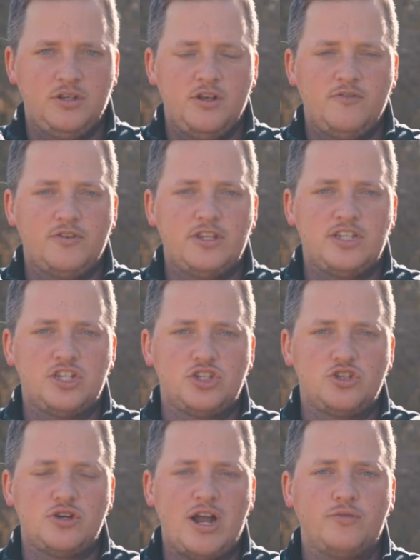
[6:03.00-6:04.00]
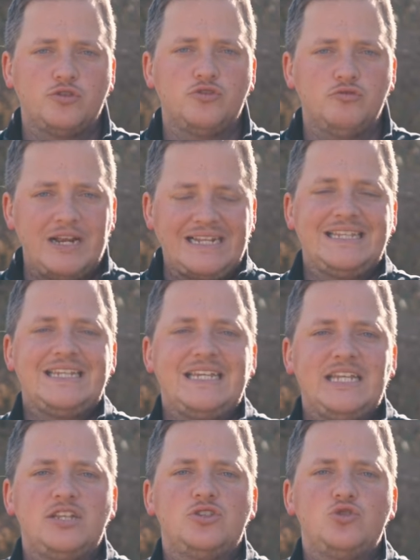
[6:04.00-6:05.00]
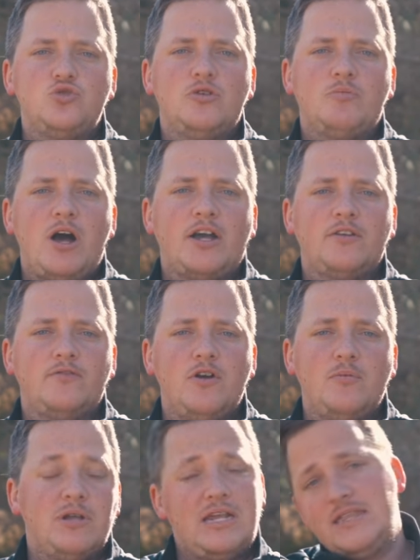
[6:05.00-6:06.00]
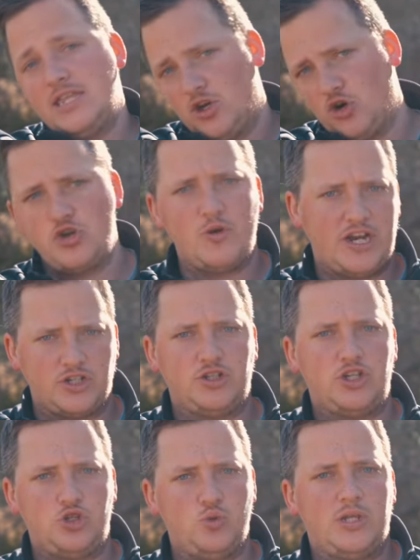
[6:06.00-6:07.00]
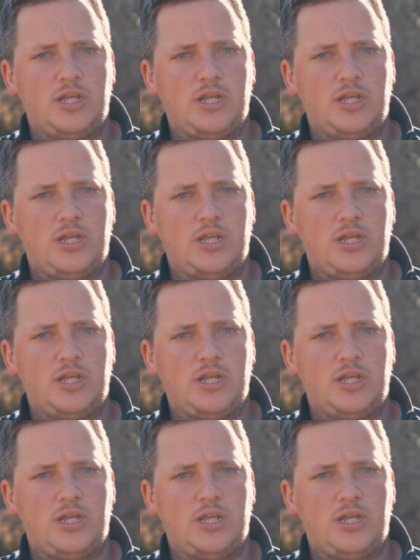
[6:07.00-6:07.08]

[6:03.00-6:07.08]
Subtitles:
for the disc to travel directly into the pocket from, and then are you actually doing